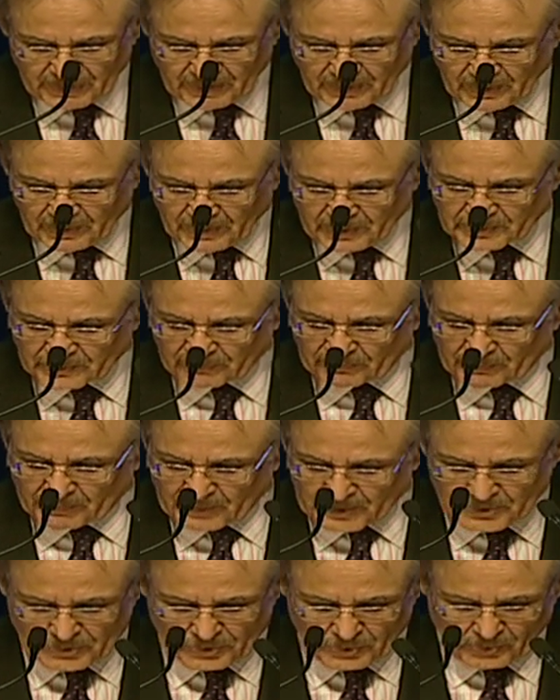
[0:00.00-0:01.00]
is of a
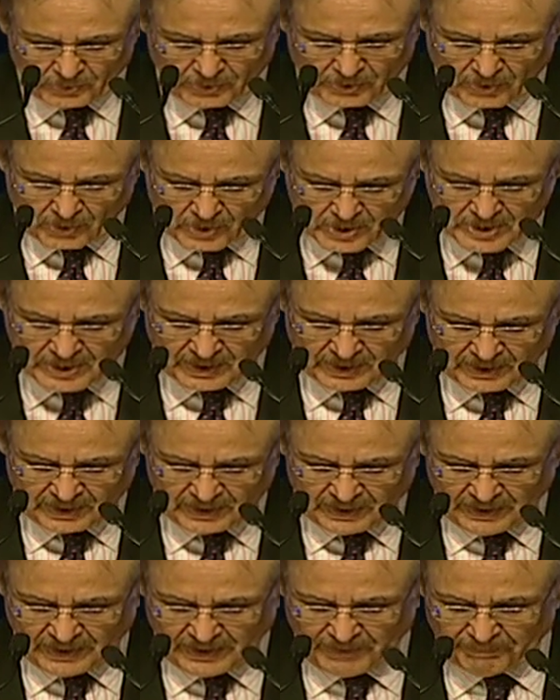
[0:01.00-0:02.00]
much lower order,
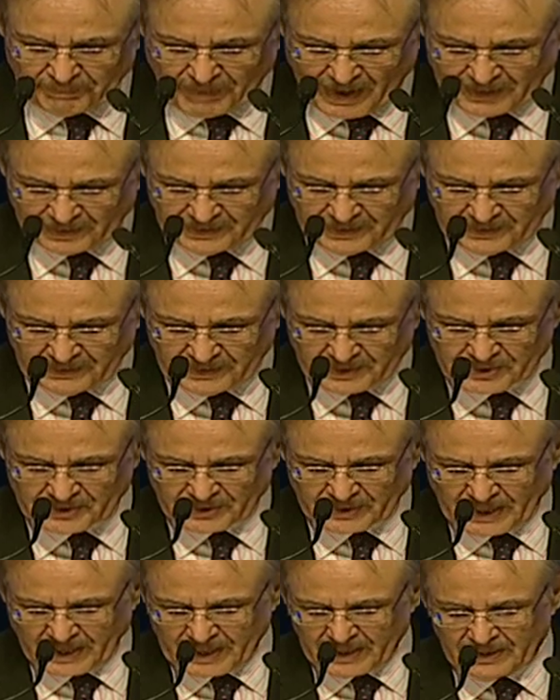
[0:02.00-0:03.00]
impacting the
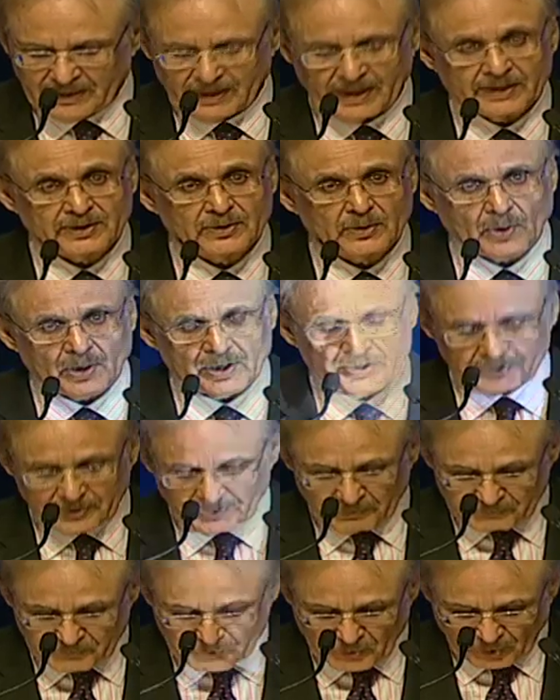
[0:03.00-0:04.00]
scale and quality
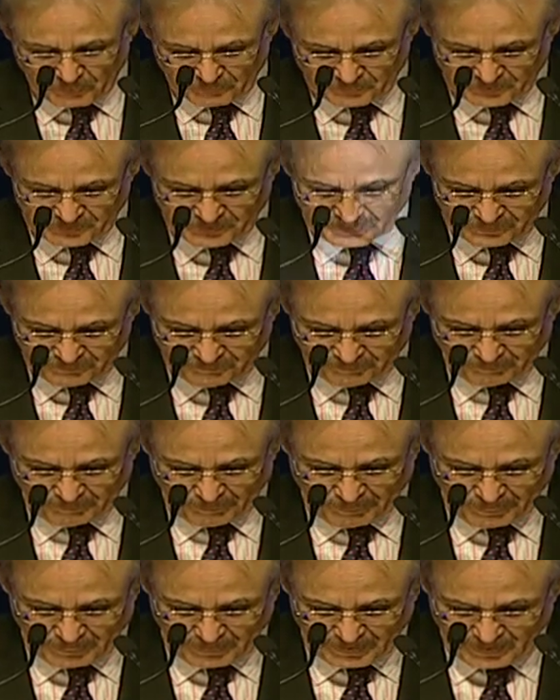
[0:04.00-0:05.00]
of jobs.
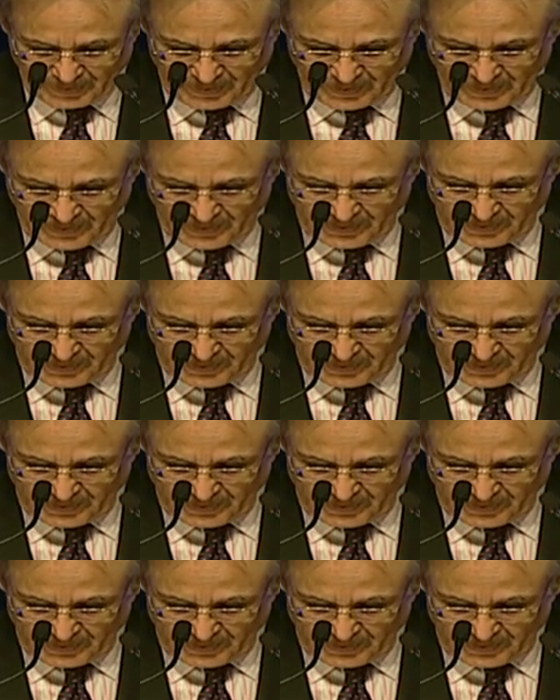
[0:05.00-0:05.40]
In the